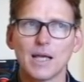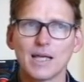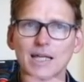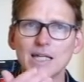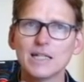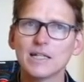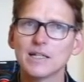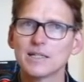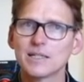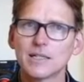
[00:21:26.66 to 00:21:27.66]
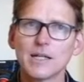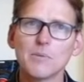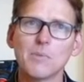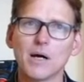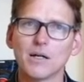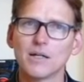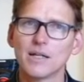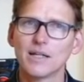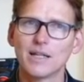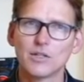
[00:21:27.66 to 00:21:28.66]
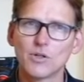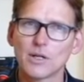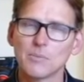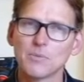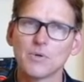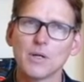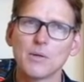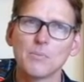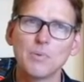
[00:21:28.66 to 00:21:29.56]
a, inner cinema that you can